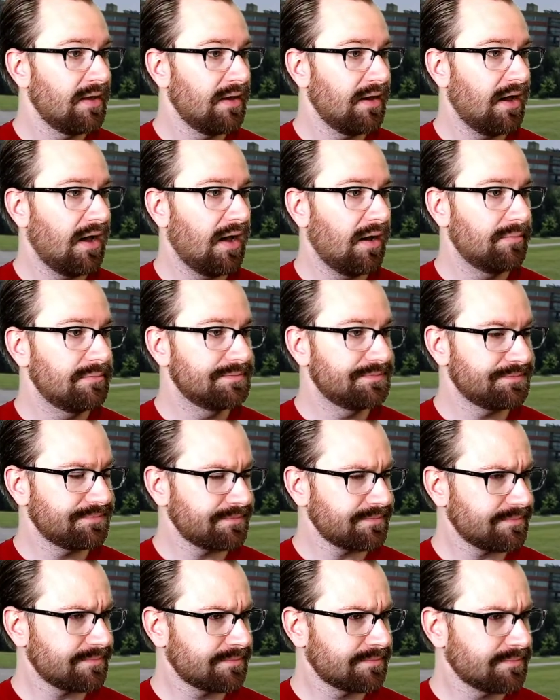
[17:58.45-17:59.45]
Um,
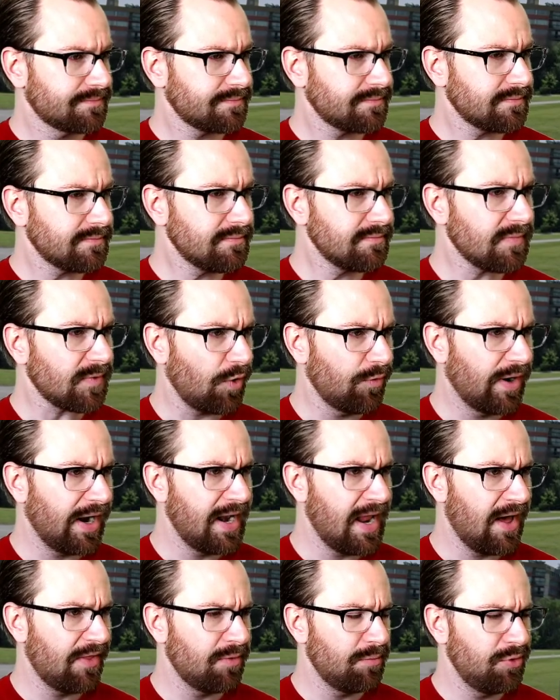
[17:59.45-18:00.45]
right
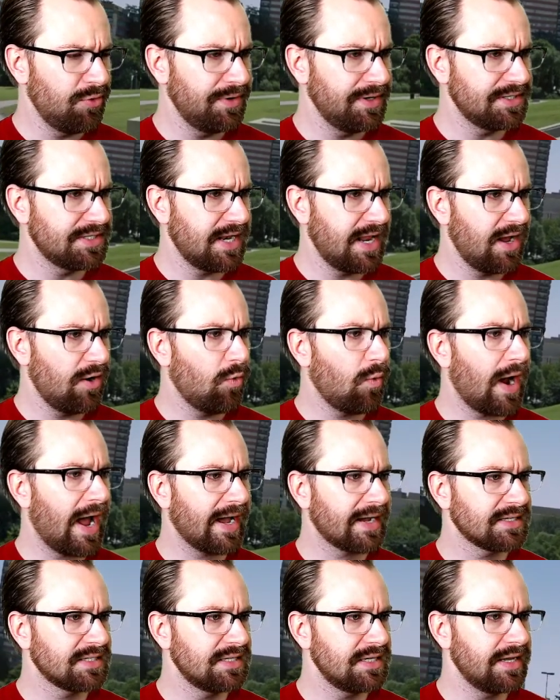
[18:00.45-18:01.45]
now, the moon is in a
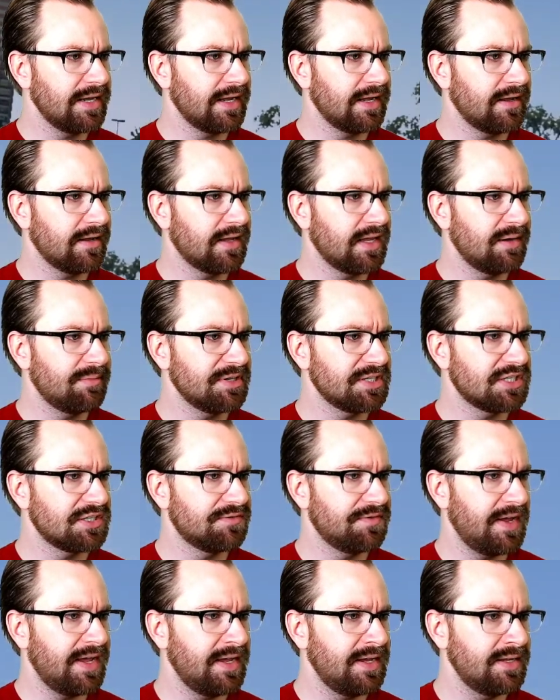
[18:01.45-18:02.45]
waxing gibbous
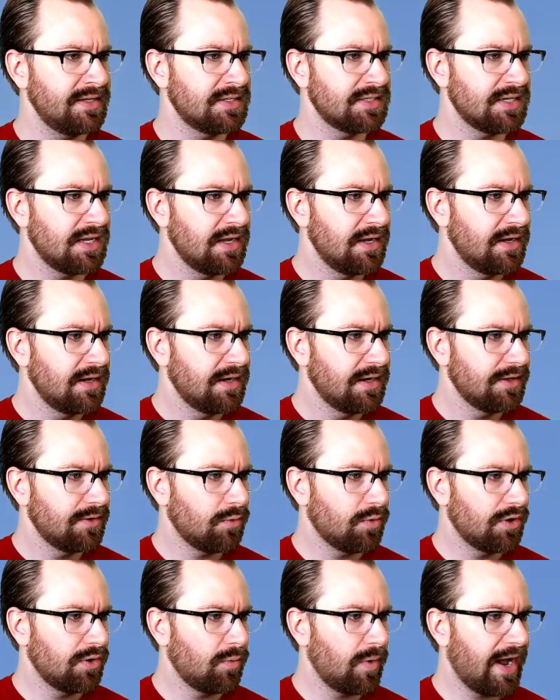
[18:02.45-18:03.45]
phase. The
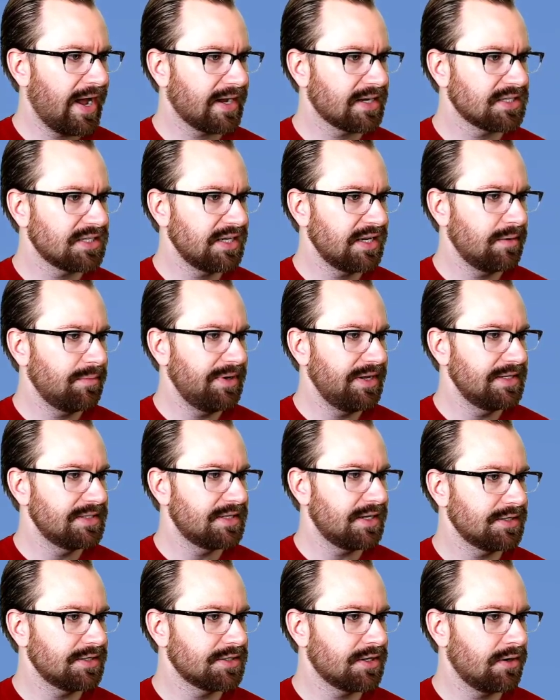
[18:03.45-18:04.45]
word waxing means
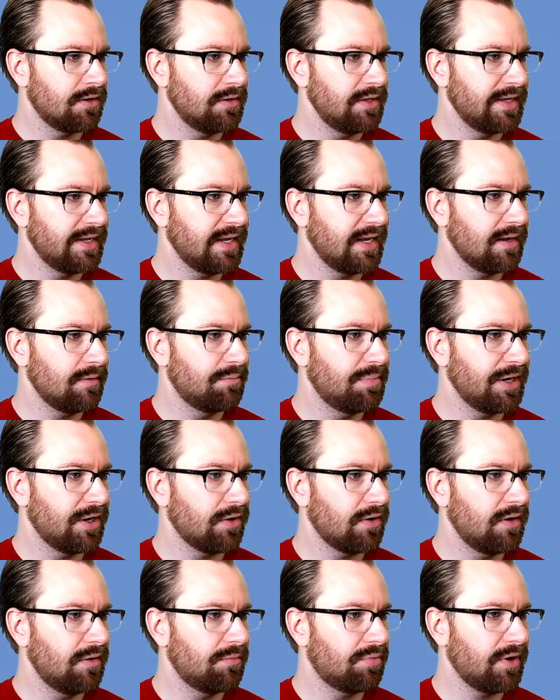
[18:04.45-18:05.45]
currently getting bigger
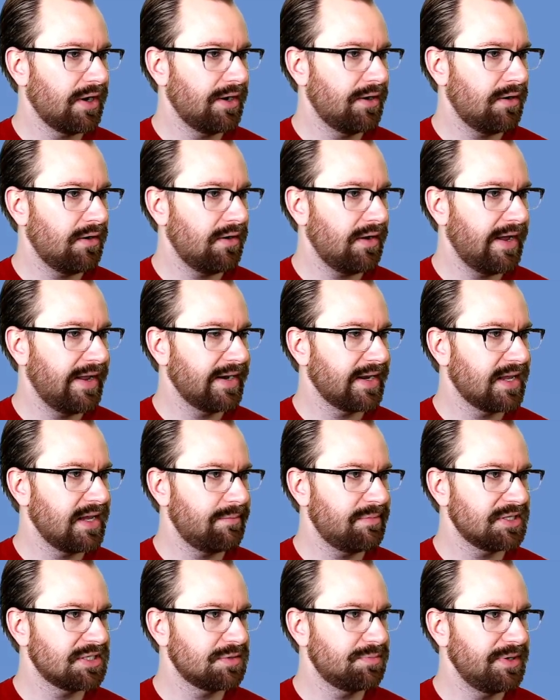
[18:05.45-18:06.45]
and brighter, and
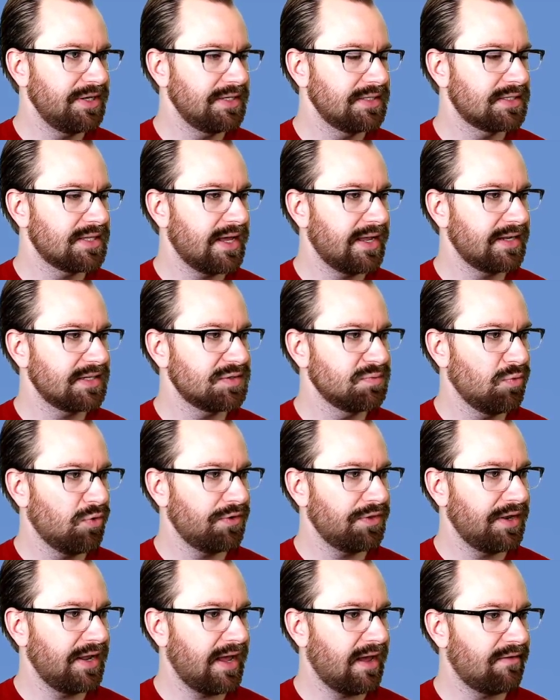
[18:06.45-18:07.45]
gibbous means that it's more
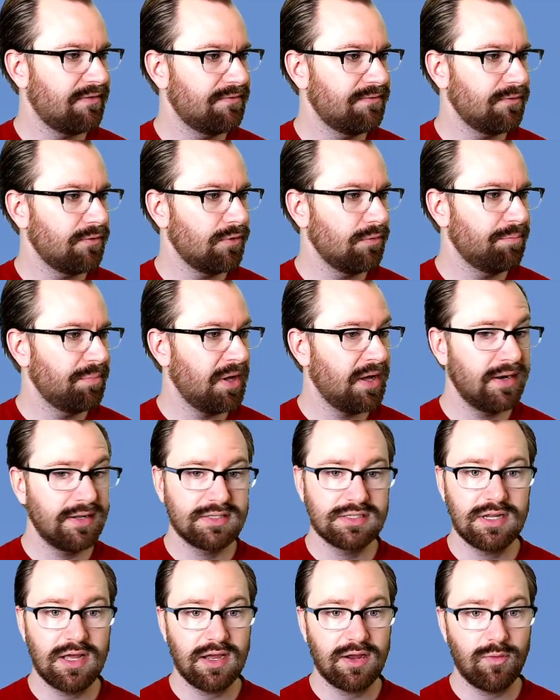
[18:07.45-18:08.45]
than half full, but
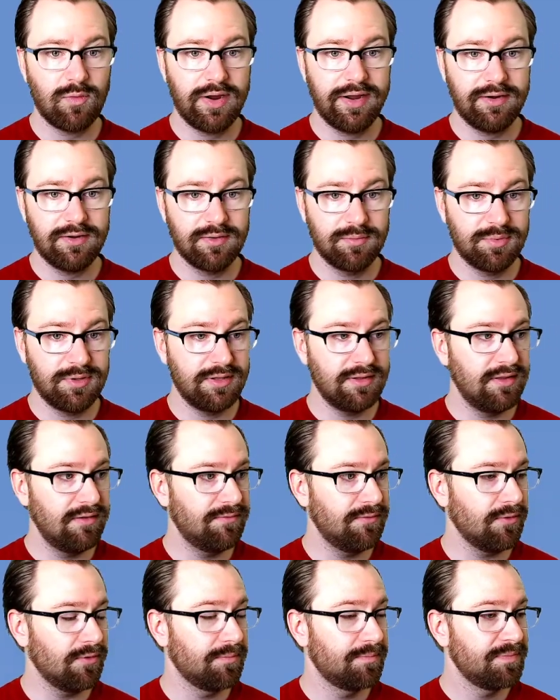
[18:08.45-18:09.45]
it's not quite completely
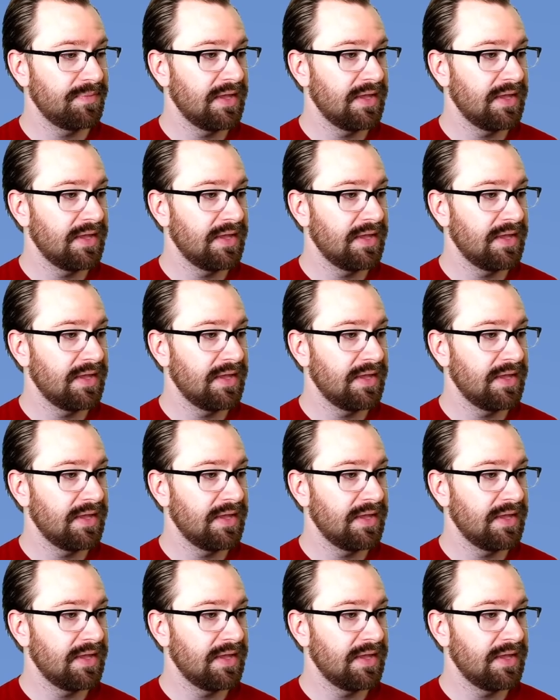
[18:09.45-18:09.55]
full.